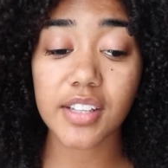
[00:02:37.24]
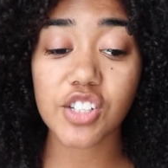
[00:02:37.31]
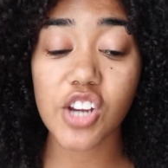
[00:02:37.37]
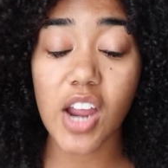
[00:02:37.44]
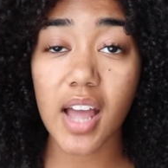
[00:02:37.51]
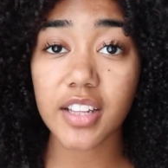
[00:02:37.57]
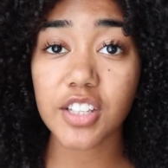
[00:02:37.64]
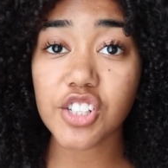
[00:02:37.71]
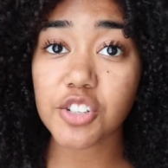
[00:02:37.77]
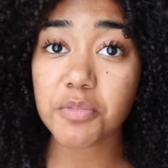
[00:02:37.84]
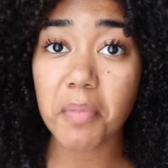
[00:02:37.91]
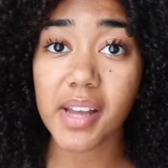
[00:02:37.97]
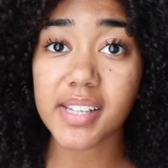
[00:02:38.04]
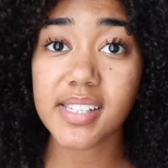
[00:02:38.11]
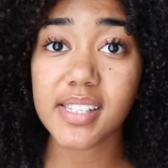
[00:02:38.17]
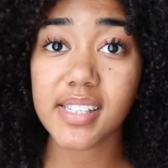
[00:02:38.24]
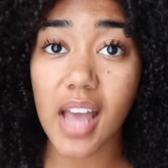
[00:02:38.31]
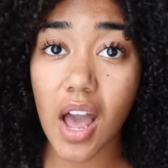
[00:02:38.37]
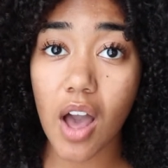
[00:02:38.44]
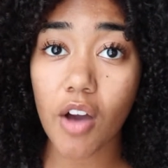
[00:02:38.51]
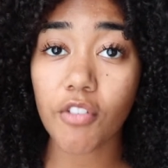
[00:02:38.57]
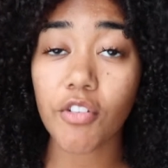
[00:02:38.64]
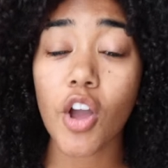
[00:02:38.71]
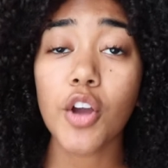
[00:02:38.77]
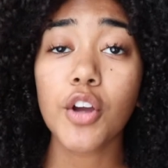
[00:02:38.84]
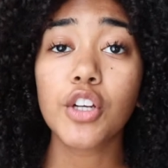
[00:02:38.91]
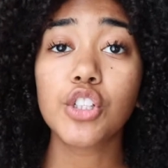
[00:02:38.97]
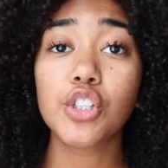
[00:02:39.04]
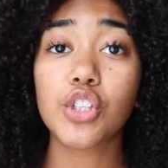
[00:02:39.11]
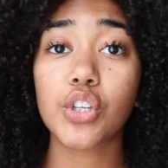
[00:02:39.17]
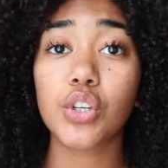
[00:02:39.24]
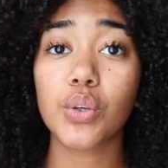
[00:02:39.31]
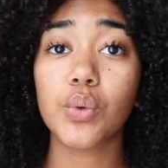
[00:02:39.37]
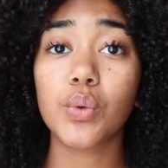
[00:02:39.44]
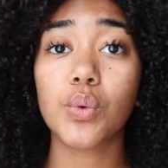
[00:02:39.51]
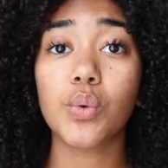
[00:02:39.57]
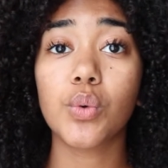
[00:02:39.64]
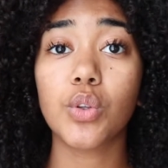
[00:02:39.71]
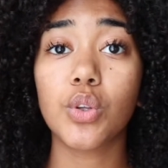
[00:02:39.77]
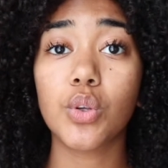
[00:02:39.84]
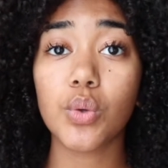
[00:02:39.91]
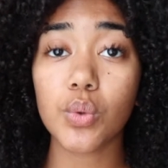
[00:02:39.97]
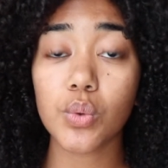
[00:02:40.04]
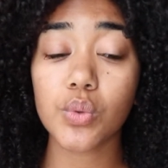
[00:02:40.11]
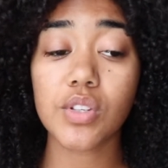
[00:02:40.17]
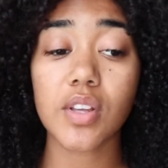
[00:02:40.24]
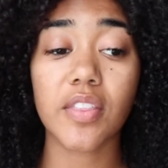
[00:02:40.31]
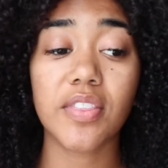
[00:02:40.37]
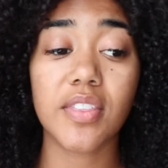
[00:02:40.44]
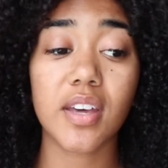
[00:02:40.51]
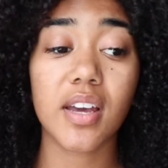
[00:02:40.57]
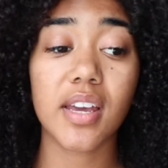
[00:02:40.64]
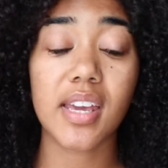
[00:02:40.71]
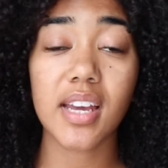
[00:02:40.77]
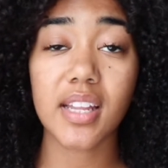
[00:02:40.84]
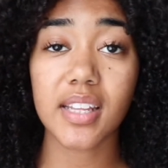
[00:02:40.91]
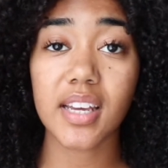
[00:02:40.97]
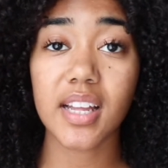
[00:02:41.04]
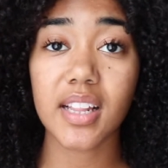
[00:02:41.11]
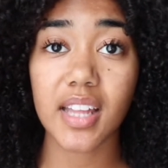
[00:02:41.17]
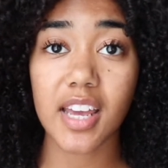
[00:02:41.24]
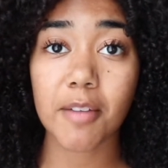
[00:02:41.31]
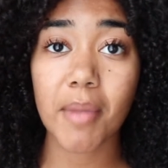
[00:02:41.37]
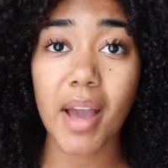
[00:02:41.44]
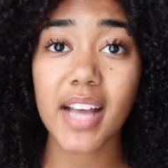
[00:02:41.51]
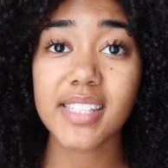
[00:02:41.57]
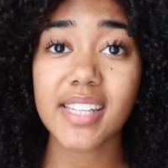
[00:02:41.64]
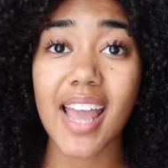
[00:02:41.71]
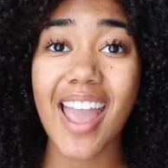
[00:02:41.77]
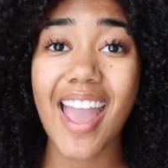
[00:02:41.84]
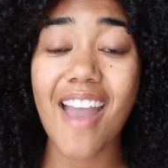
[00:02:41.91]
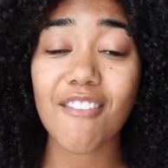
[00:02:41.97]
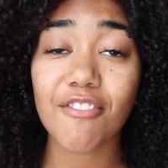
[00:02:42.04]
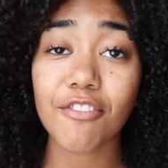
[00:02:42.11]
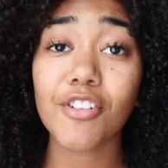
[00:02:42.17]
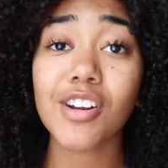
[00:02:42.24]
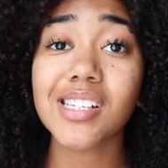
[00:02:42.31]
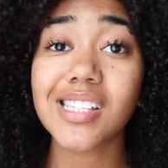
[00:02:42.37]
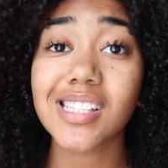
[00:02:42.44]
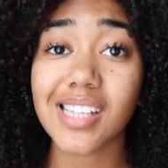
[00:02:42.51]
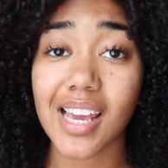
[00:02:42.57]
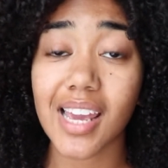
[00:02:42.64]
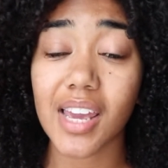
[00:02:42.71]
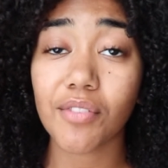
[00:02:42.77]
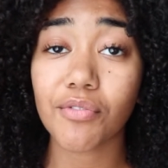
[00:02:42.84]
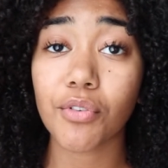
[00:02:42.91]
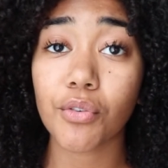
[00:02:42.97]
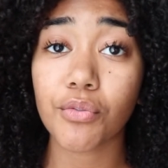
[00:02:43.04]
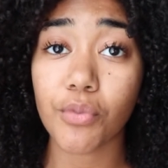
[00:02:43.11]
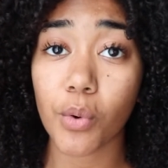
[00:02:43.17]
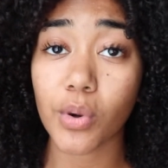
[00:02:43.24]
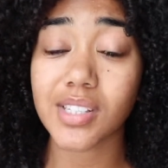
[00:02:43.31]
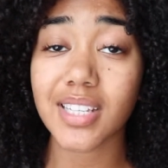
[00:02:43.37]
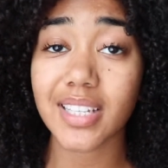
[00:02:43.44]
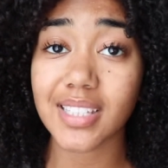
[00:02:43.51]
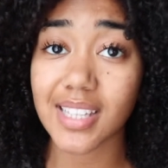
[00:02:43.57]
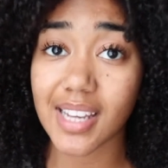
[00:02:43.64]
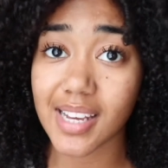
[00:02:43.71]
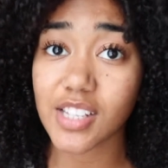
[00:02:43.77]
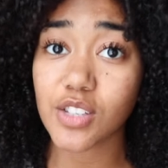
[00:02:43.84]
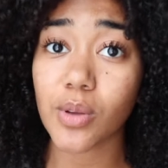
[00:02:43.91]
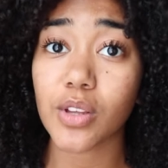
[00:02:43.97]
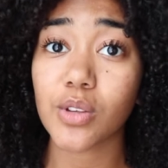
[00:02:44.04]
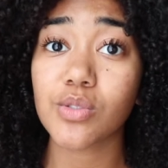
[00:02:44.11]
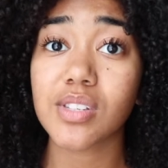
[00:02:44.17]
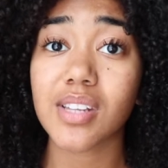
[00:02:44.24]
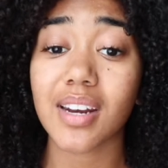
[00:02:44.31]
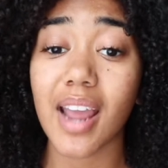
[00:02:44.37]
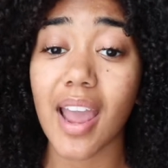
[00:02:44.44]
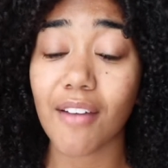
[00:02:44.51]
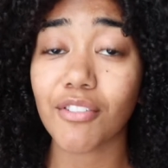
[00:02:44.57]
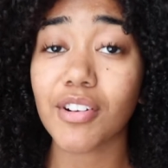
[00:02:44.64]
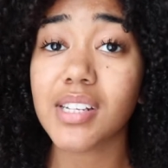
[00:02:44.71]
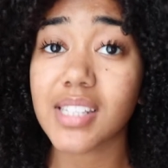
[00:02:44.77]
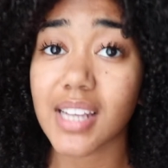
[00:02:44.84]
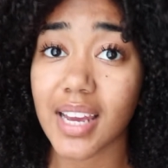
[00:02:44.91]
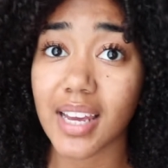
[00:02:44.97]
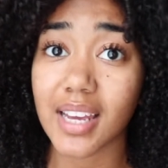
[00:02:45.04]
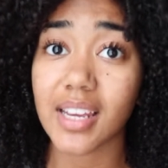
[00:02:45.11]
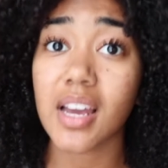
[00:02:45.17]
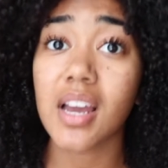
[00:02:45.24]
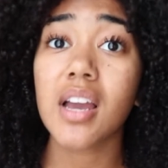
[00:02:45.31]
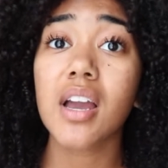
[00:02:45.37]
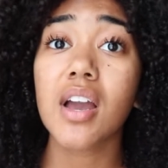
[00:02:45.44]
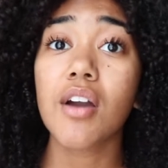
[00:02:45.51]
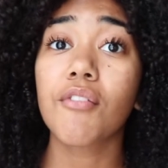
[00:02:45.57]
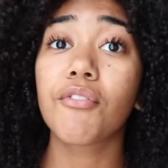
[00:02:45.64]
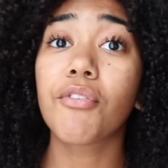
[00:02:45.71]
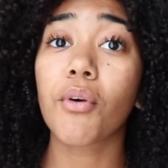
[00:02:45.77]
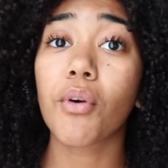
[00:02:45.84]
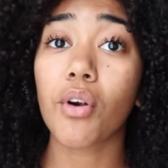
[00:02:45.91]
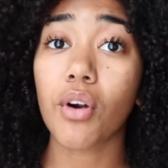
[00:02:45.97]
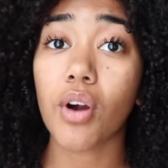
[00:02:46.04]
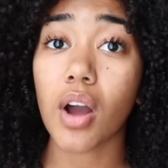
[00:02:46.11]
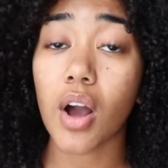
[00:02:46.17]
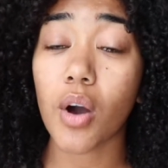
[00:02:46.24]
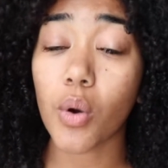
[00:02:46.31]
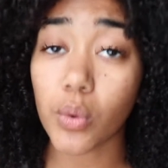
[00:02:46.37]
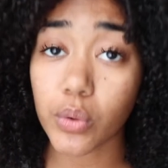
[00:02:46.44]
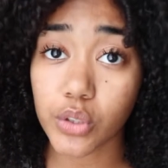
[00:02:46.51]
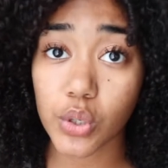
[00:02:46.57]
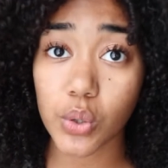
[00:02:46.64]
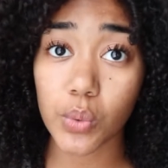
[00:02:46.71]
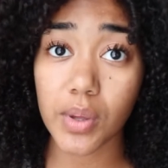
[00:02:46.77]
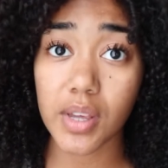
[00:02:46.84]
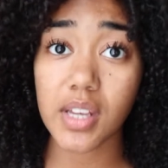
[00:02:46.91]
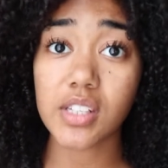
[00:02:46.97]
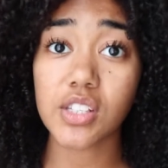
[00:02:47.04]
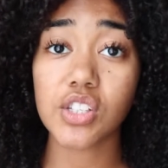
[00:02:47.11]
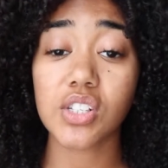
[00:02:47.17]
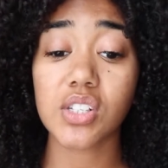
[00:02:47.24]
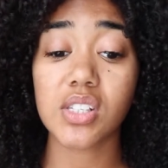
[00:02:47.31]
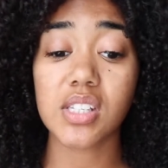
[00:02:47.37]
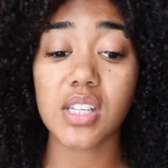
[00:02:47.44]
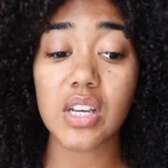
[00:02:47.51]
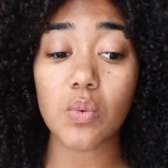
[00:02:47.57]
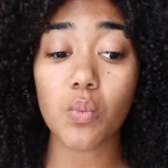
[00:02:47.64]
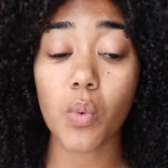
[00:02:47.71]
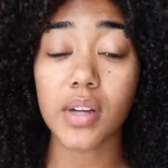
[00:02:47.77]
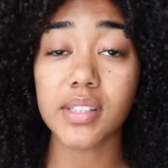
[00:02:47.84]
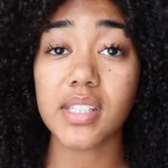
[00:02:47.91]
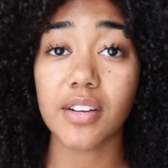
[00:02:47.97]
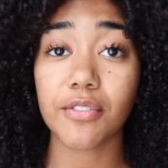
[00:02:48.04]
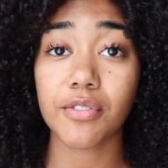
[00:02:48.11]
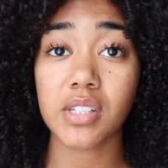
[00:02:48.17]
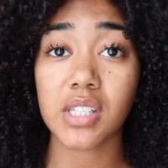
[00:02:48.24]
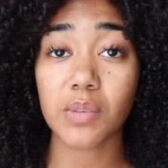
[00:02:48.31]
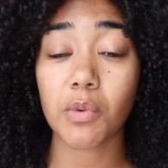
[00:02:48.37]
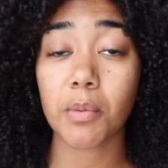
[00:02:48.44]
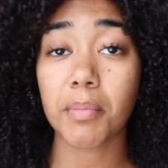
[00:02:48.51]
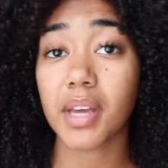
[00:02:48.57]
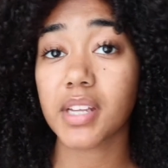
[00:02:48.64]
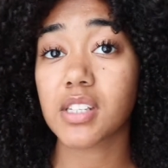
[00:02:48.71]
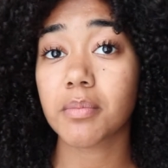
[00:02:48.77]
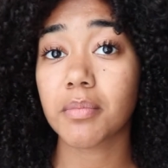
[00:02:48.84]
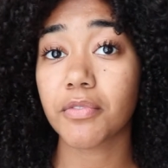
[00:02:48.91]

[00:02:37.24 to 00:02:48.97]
challenged myself to use the Healing Clay mask every day for 14 days. So I used it every day for a whole 2 weeks to see what difference it would make